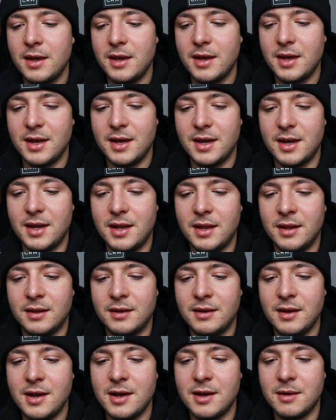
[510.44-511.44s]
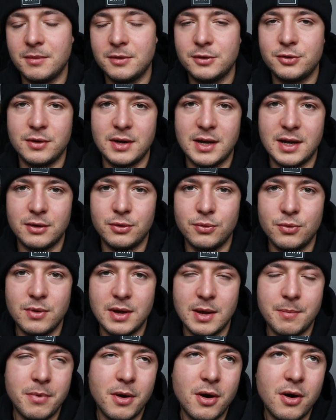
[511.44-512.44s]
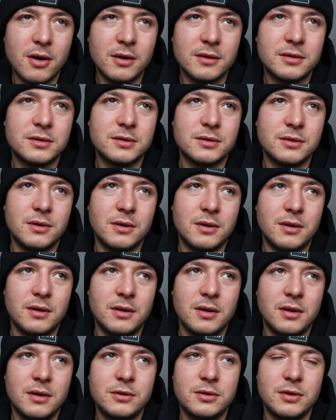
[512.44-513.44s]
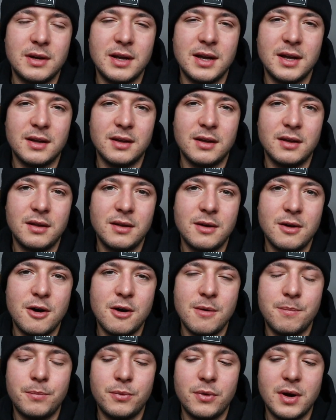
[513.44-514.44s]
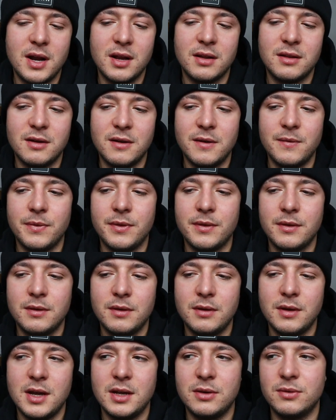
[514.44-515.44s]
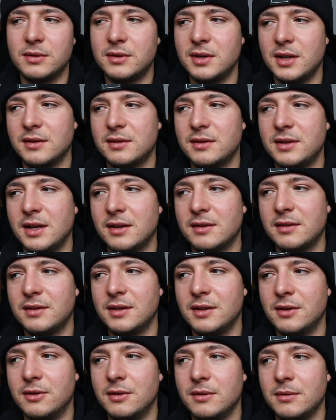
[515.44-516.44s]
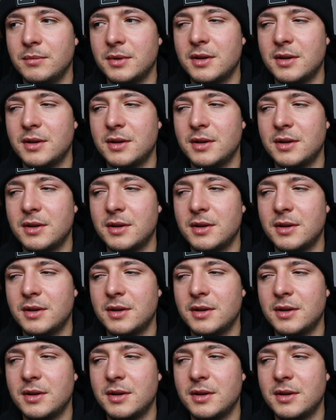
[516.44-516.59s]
And yeah, should I do a pause, or should I hop right on Androtest next year?